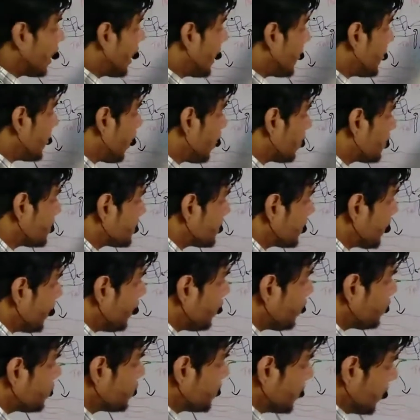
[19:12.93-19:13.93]
Now this
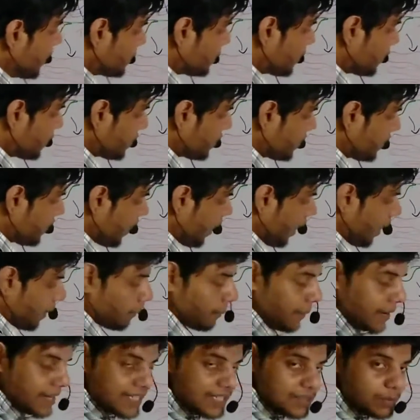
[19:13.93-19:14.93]
endogenous protein are
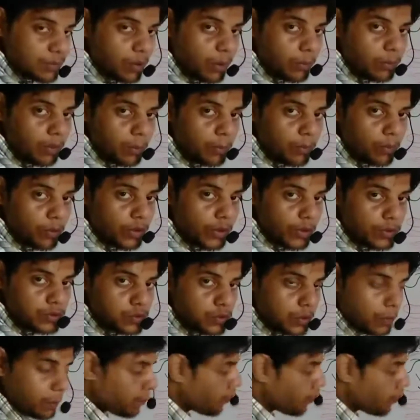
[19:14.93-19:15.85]
passes from the proteasome.